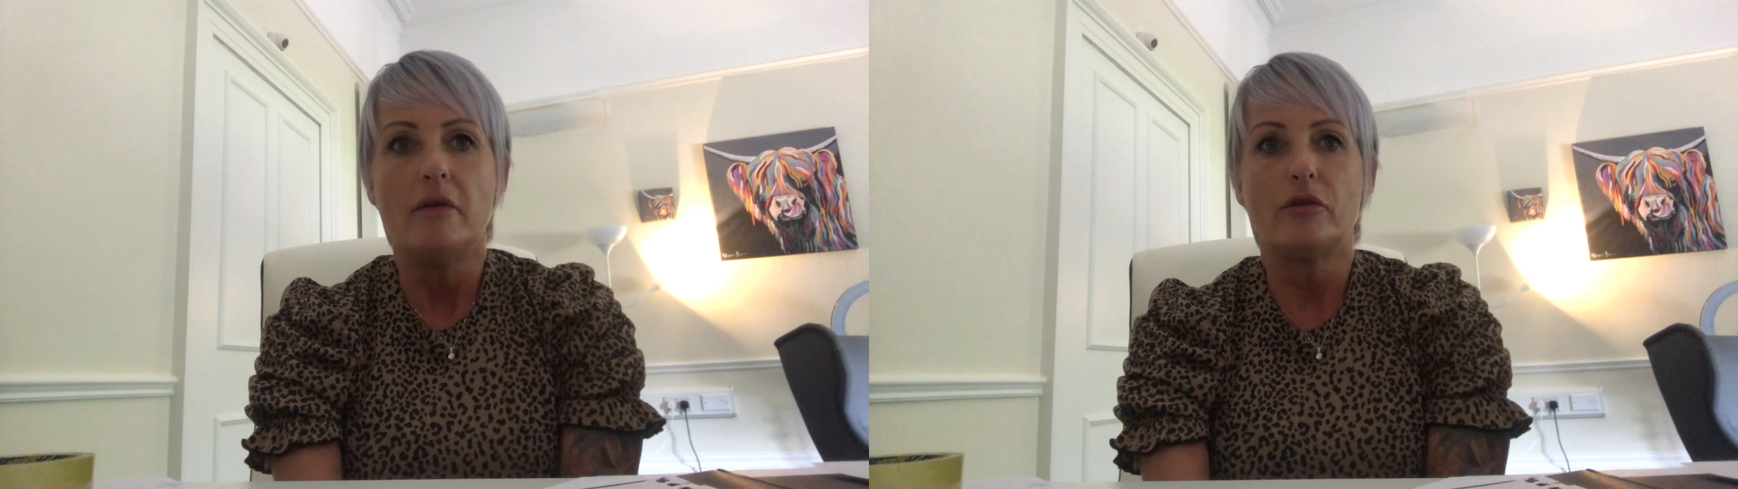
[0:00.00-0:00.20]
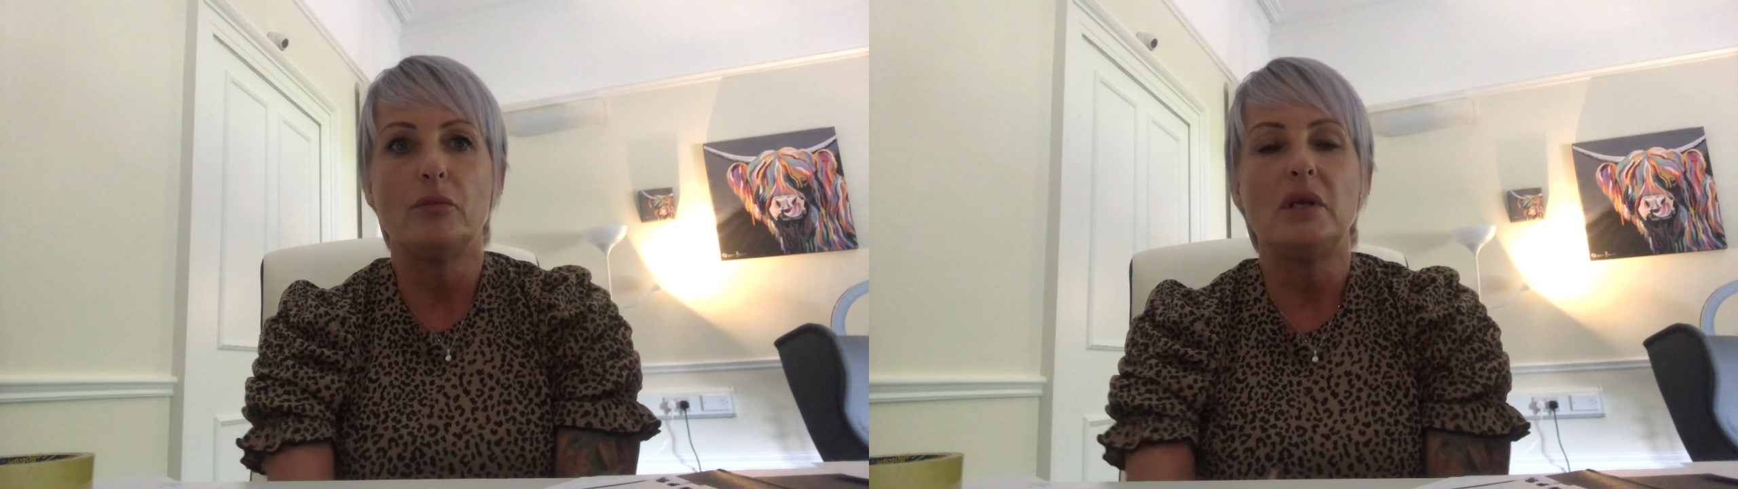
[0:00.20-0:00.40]

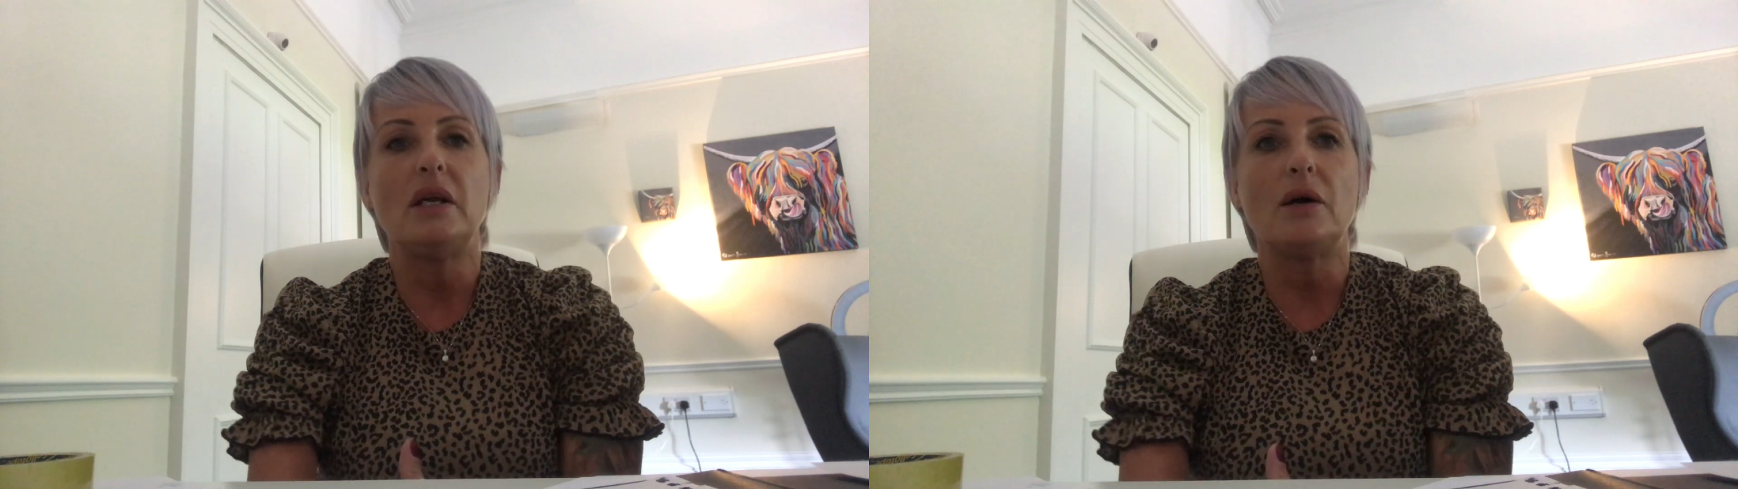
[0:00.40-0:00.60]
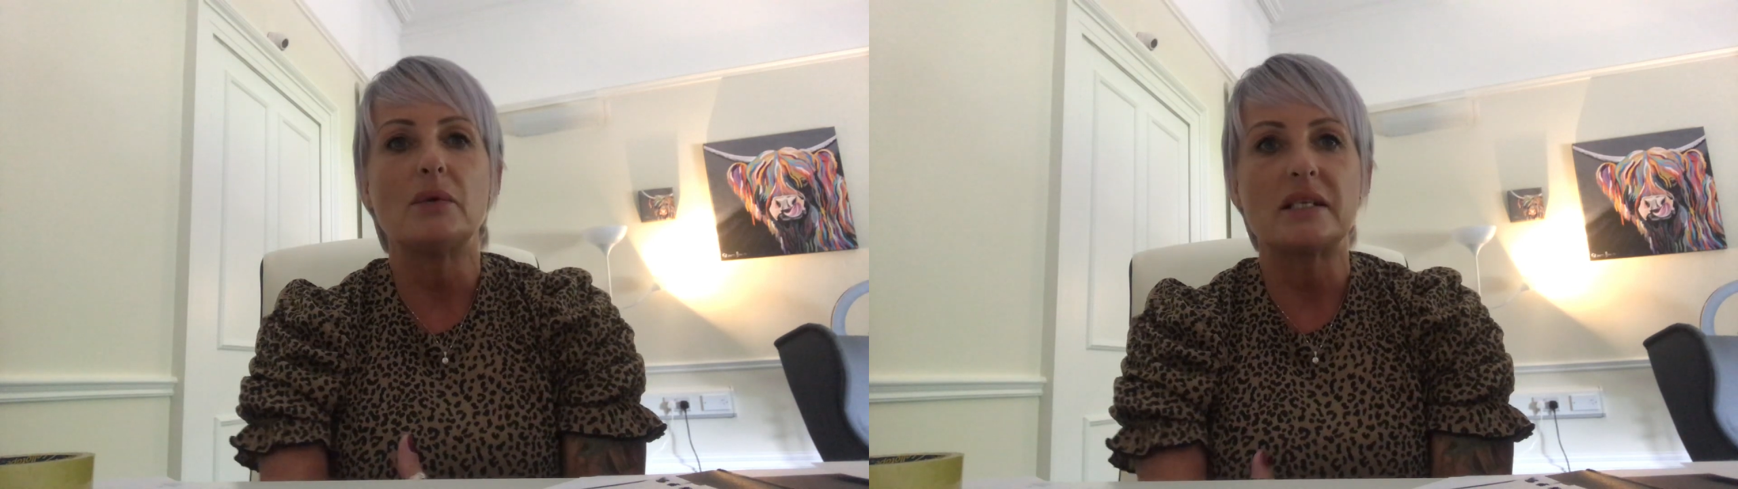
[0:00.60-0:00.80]
For me,
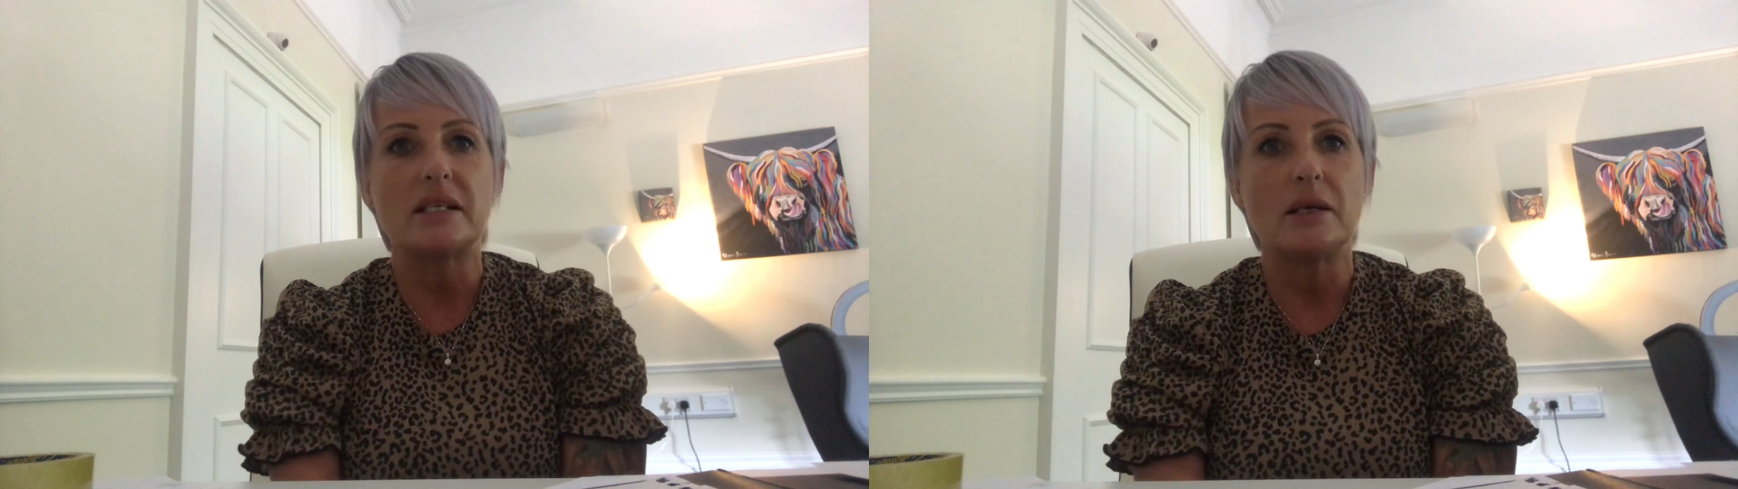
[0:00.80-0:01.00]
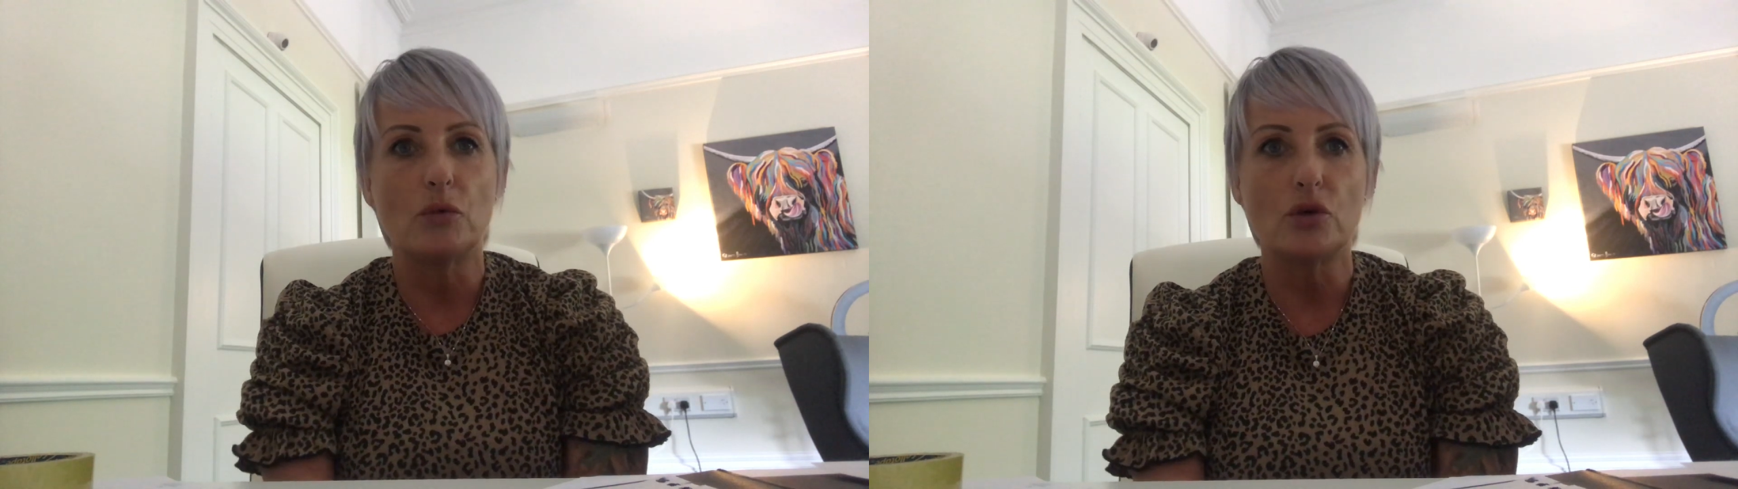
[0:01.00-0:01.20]
I would
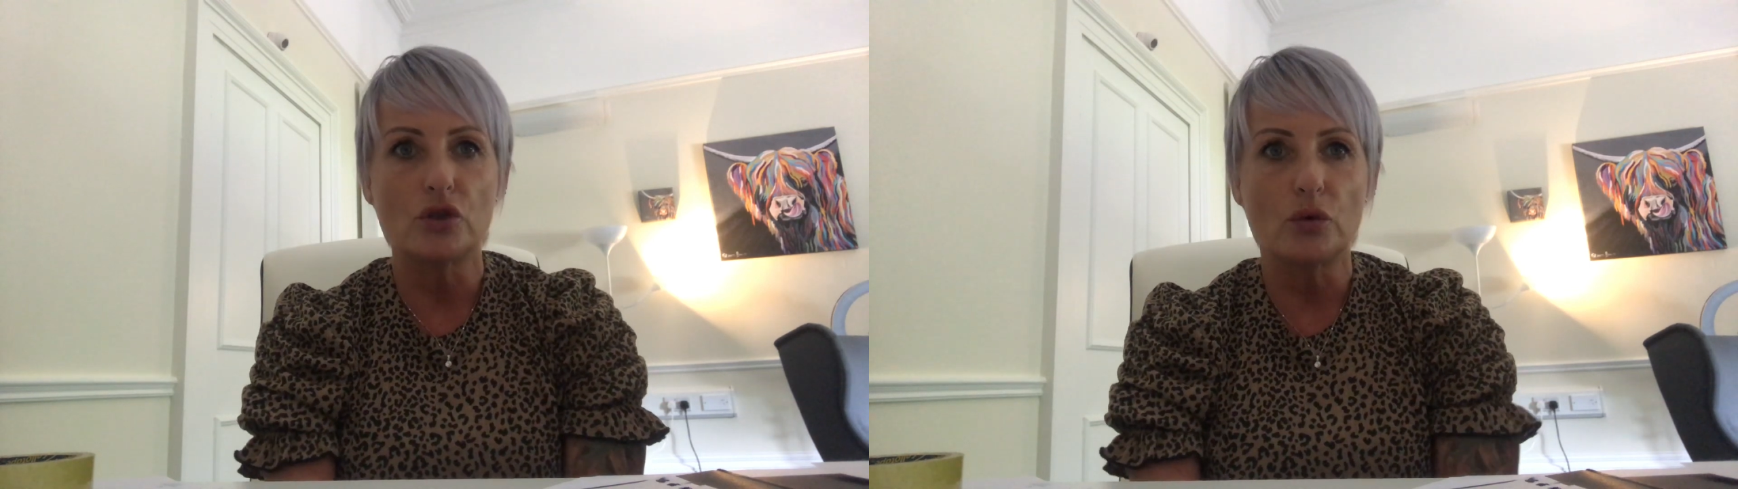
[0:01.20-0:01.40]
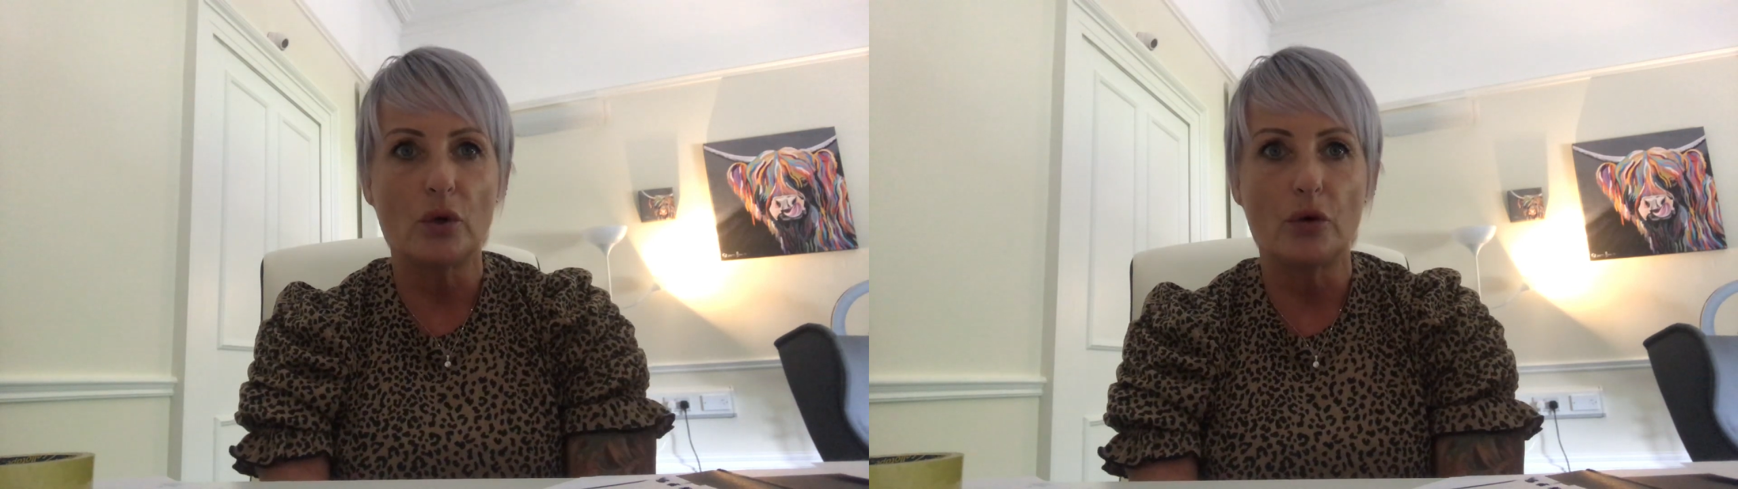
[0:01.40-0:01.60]
say
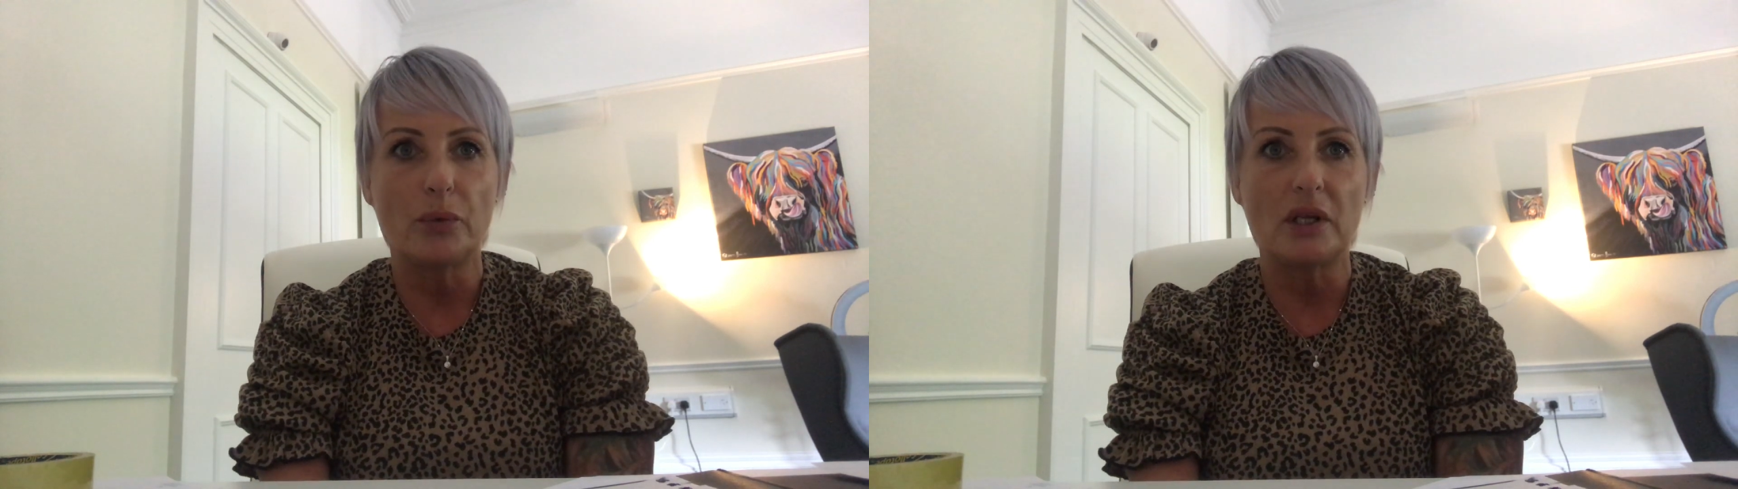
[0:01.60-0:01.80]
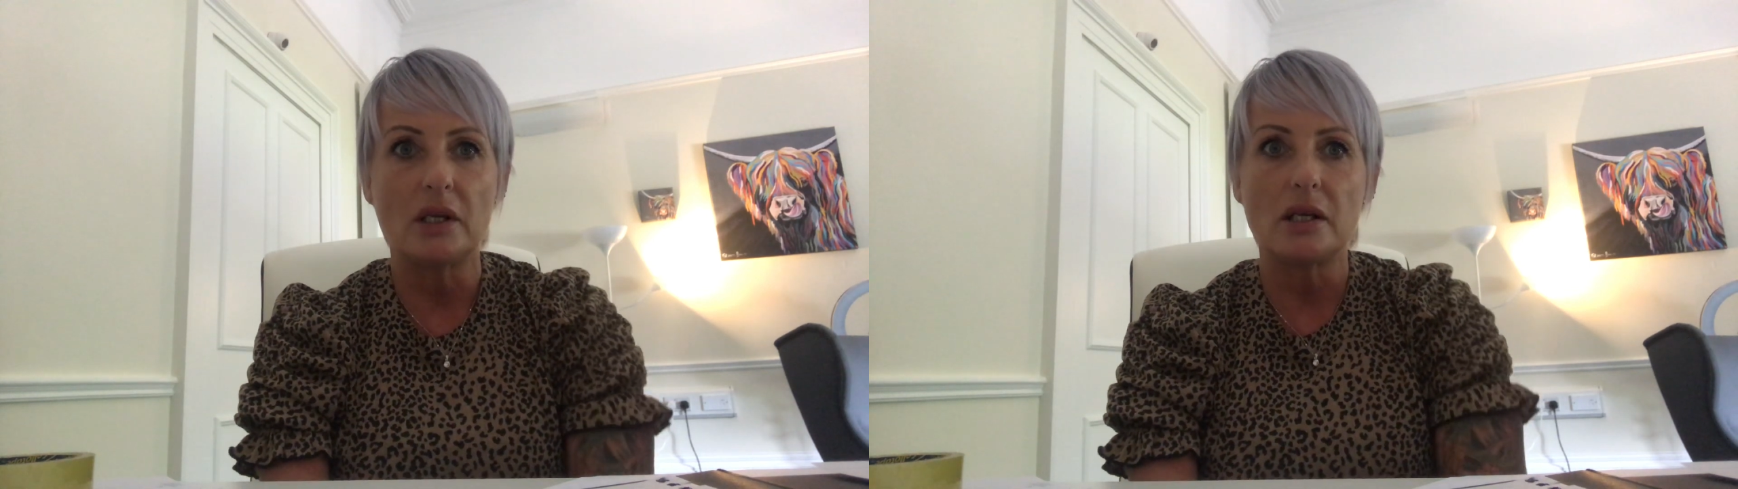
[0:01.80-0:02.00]
emotional well-being